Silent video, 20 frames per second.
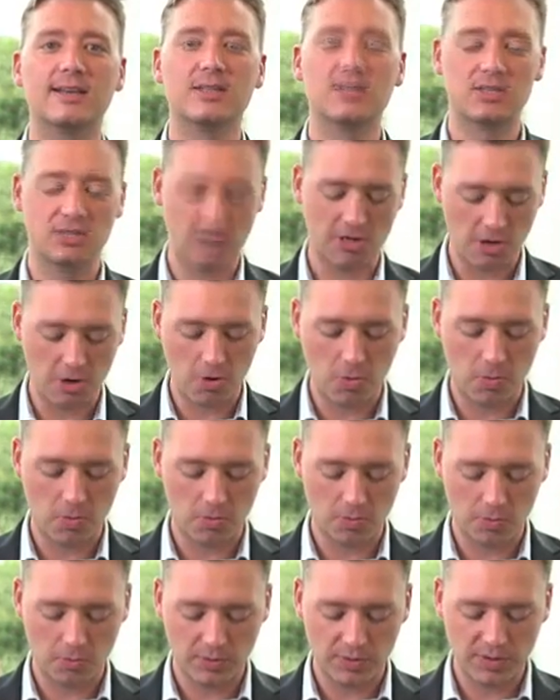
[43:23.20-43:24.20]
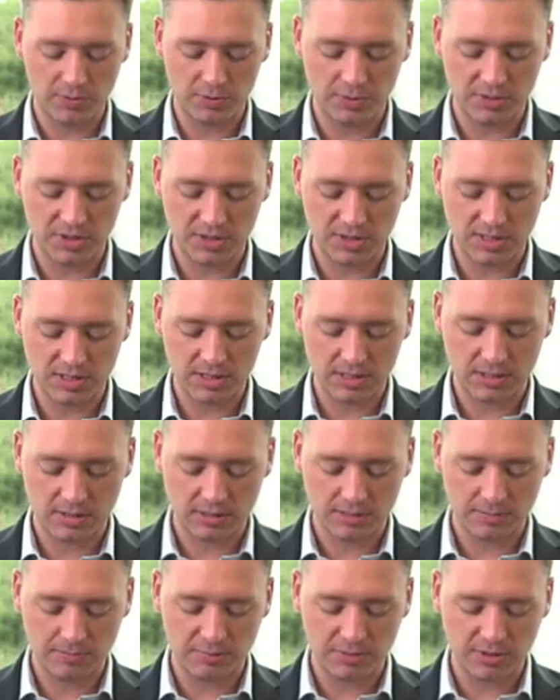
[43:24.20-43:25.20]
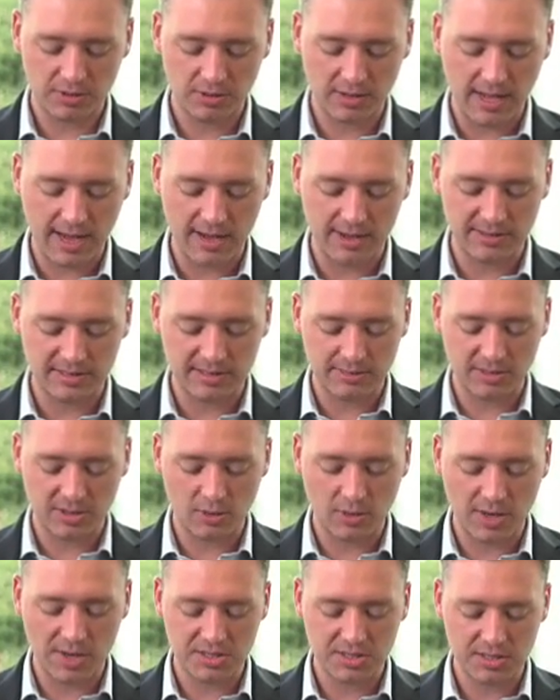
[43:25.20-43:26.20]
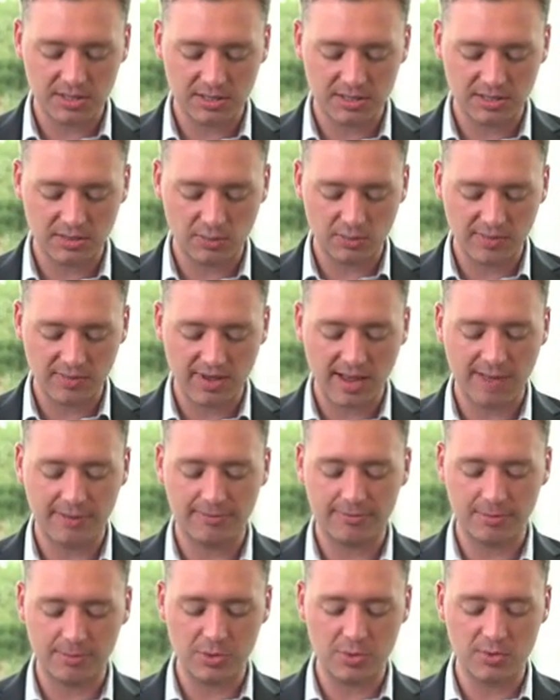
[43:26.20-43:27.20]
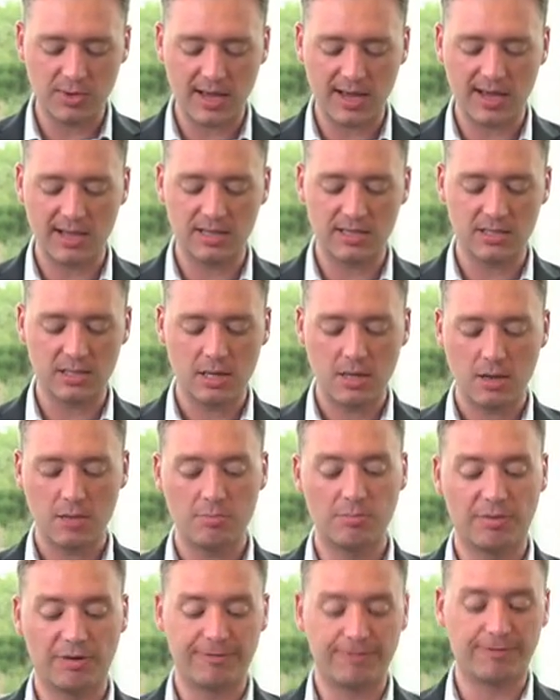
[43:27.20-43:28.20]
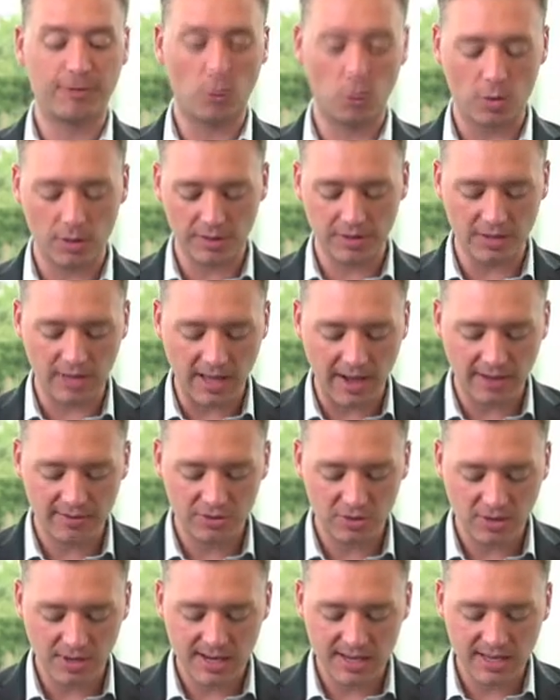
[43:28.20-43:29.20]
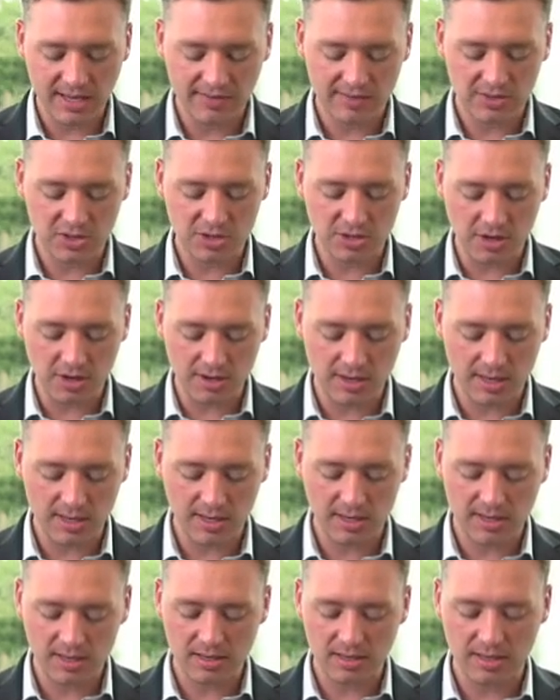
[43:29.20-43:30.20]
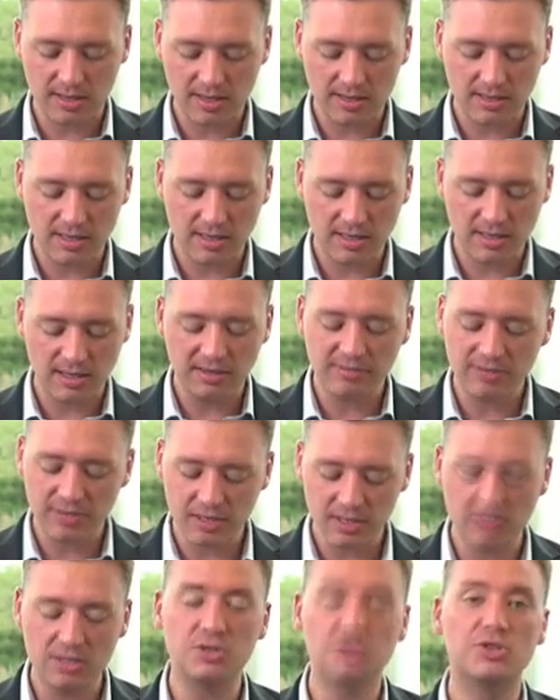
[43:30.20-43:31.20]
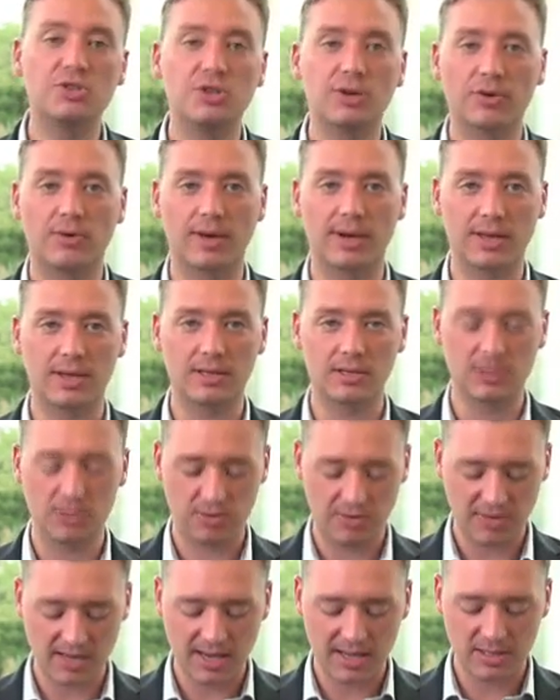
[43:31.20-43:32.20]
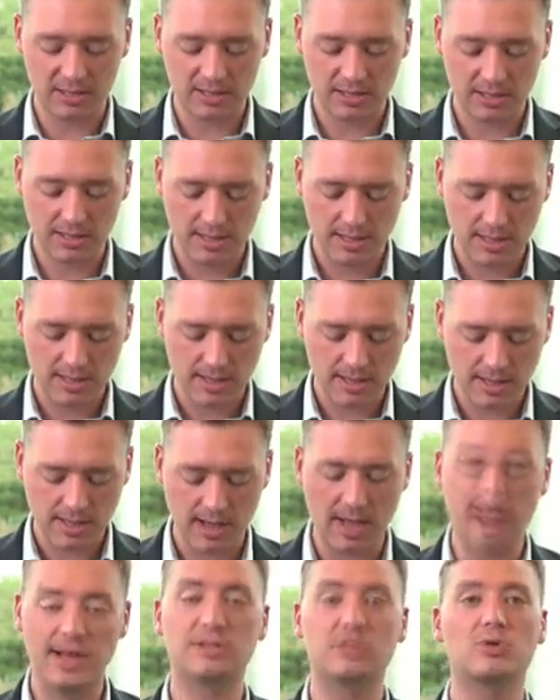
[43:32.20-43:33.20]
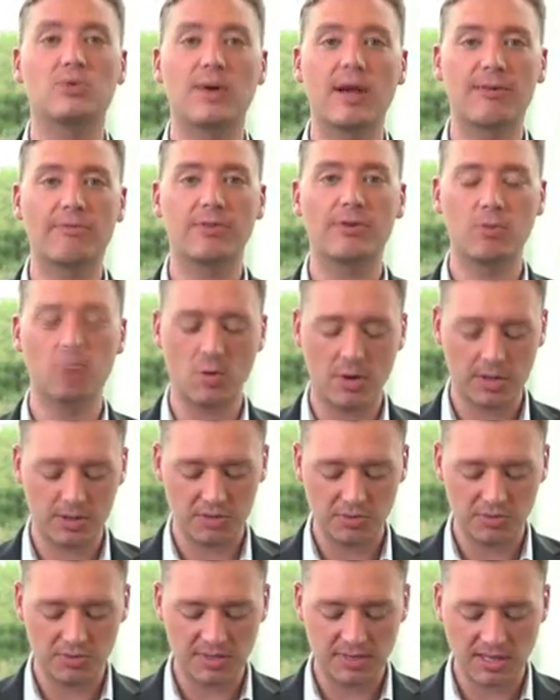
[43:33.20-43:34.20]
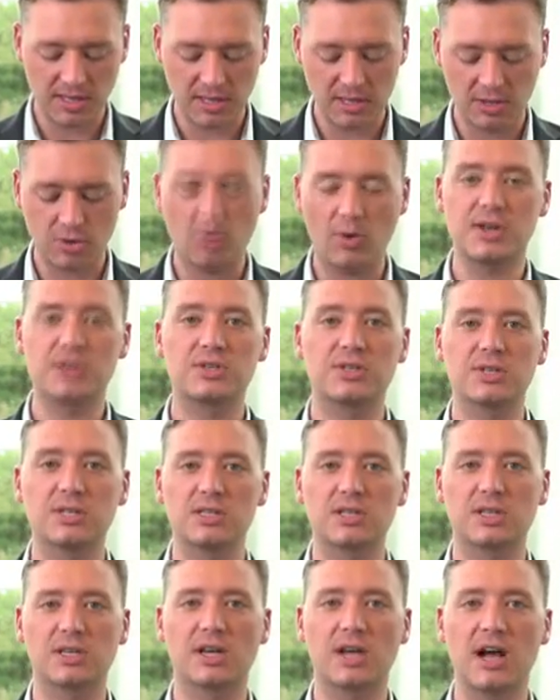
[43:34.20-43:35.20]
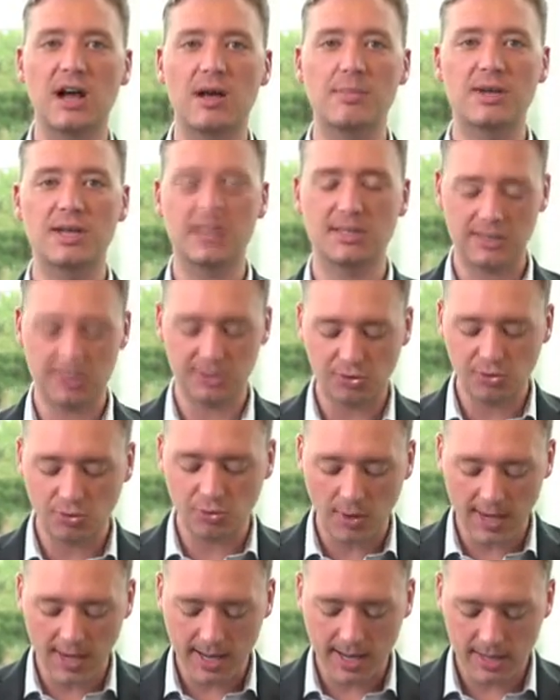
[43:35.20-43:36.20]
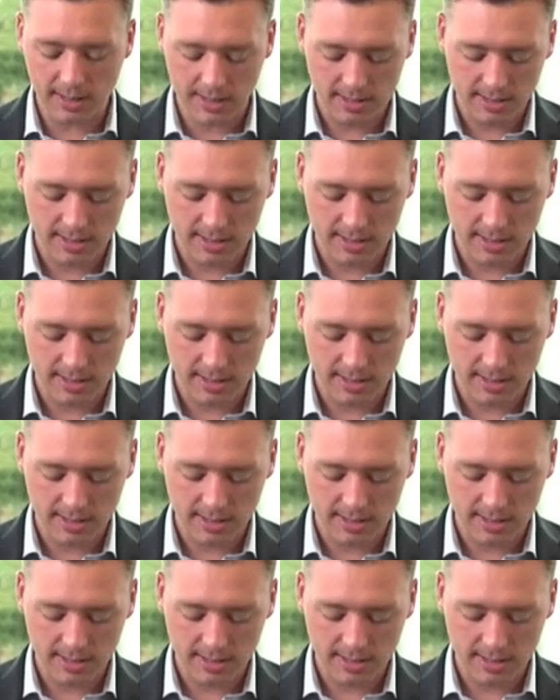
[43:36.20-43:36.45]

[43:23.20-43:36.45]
so we will just pull out some of the questions that we've got from you guys before the live training even started and then even during. So thanks to everyone who sent in questions and comments. It's great